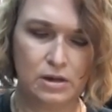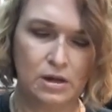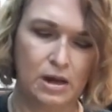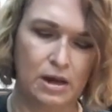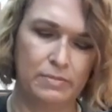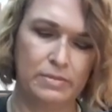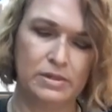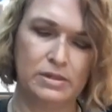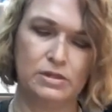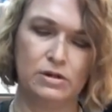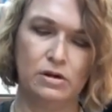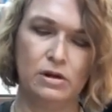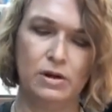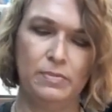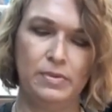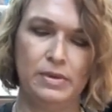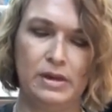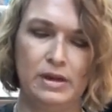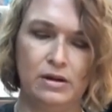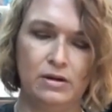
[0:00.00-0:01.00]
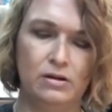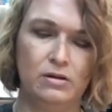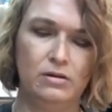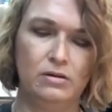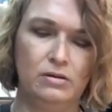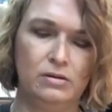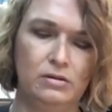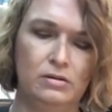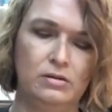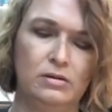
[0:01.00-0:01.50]
I'm going to start up
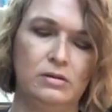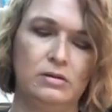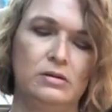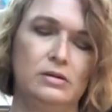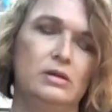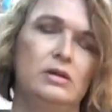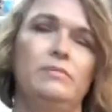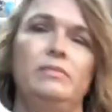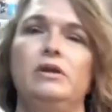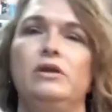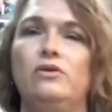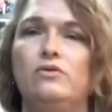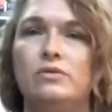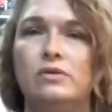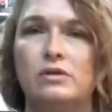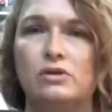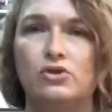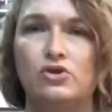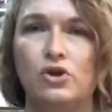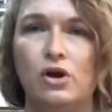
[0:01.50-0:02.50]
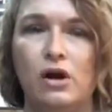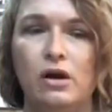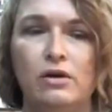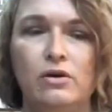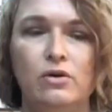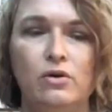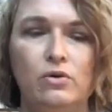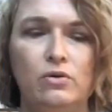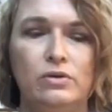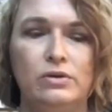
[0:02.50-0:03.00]
here. So I'm going to use this jaw to
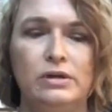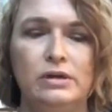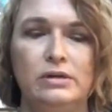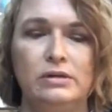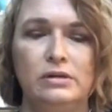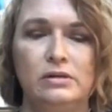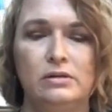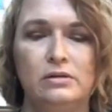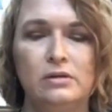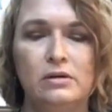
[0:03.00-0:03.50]
hold it.